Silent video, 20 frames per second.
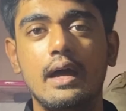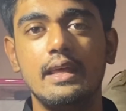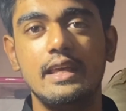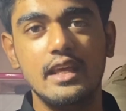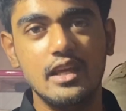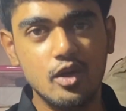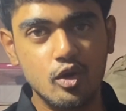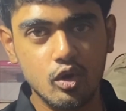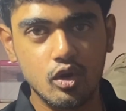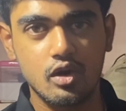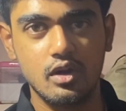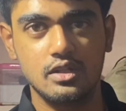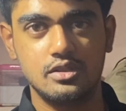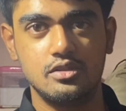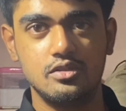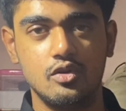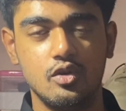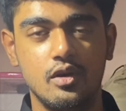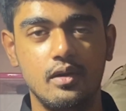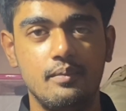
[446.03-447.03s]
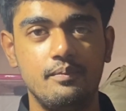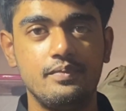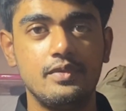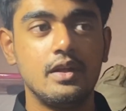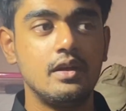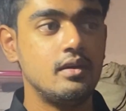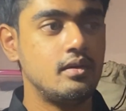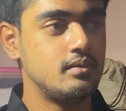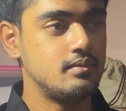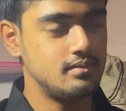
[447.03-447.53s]
E-Gurgle is good.
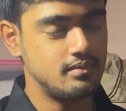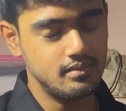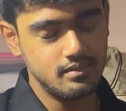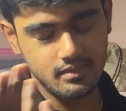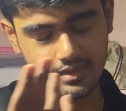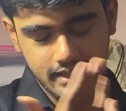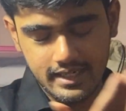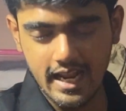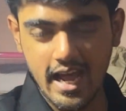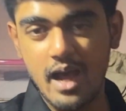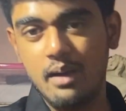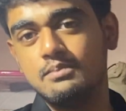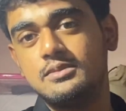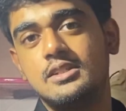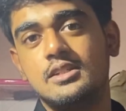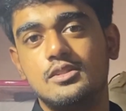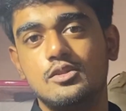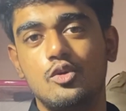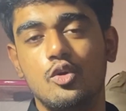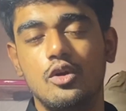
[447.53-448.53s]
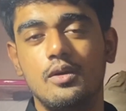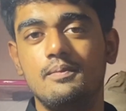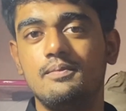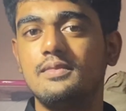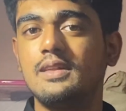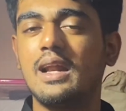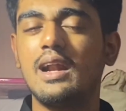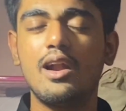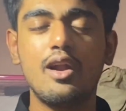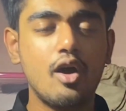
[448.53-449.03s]
Dams is good.
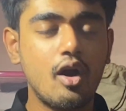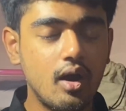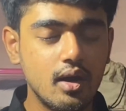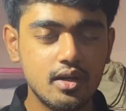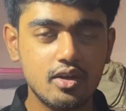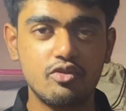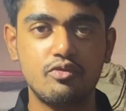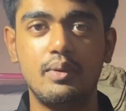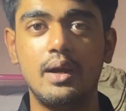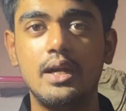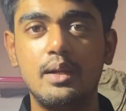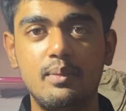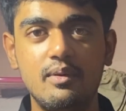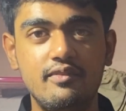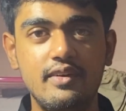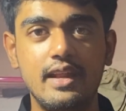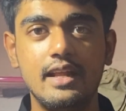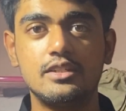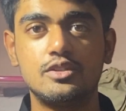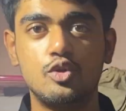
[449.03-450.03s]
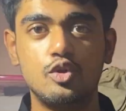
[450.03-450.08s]
There are a lot of multiple various